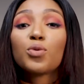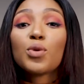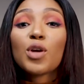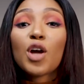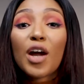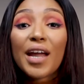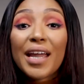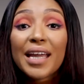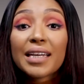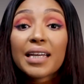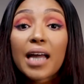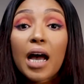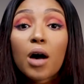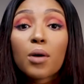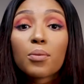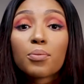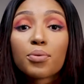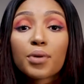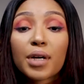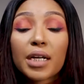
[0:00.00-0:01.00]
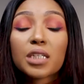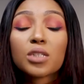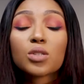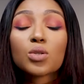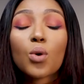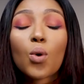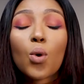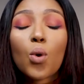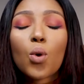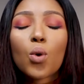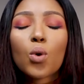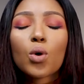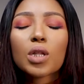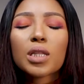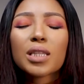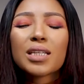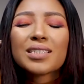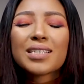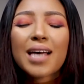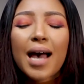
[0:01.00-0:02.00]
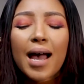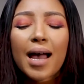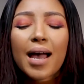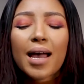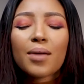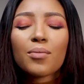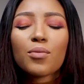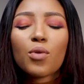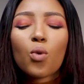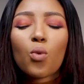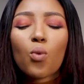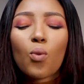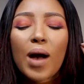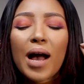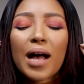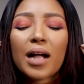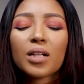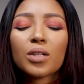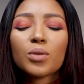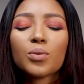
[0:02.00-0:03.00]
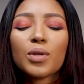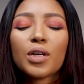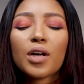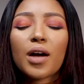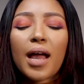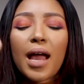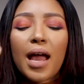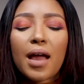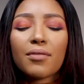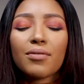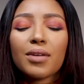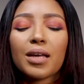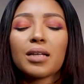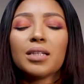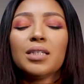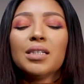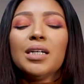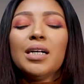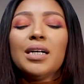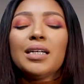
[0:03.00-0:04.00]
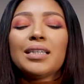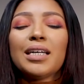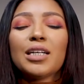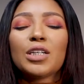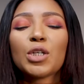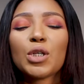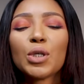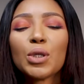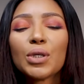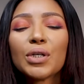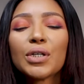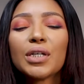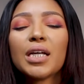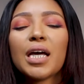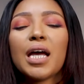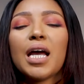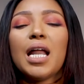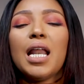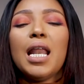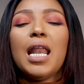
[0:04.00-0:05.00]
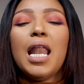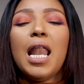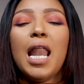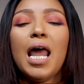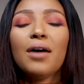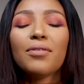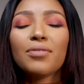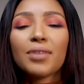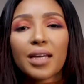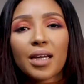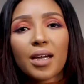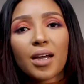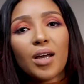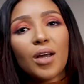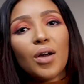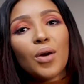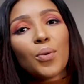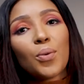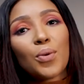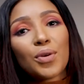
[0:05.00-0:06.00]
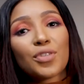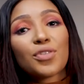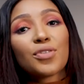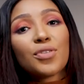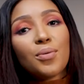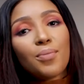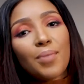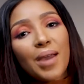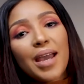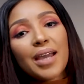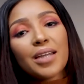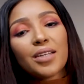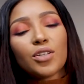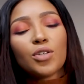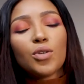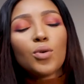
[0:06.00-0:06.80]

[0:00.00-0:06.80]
We are in our brains all the time while we are having that good loving with the man.